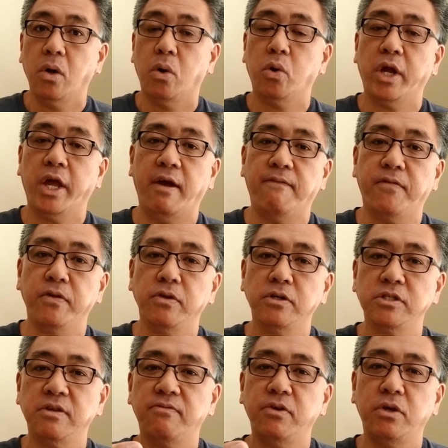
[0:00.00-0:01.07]
Okay, for
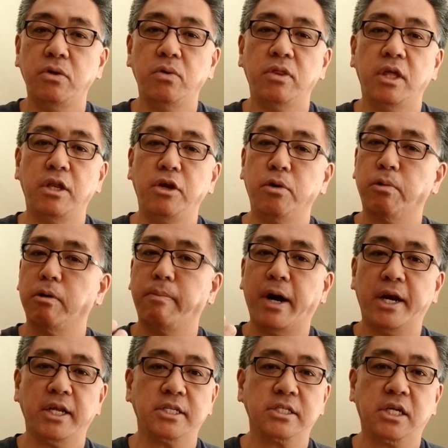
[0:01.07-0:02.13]
those of you in your
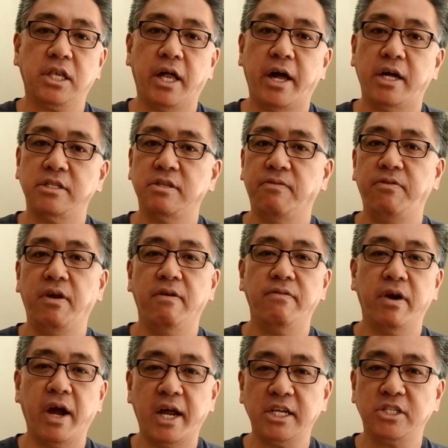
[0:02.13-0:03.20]
robotics class, if you
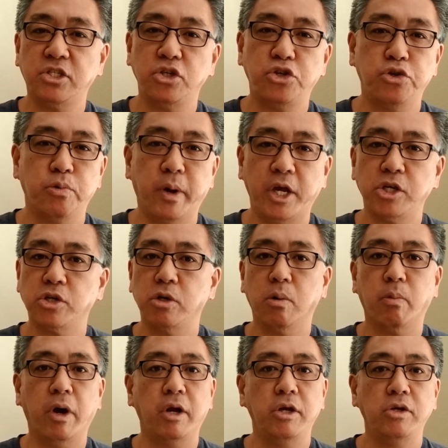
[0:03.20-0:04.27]
ever had a
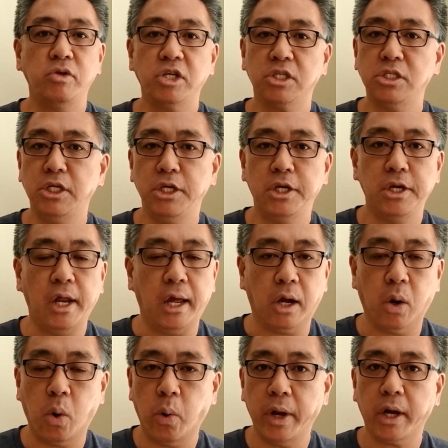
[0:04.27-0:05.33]
situation where you just needed a
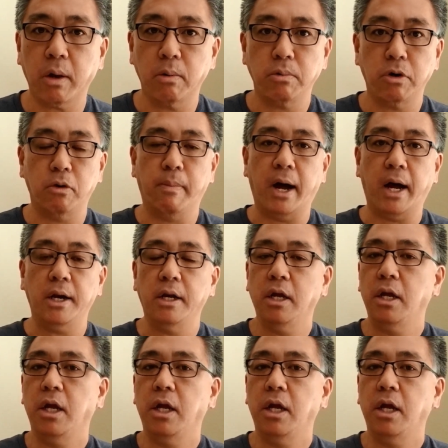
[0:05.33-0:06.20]
quick robot,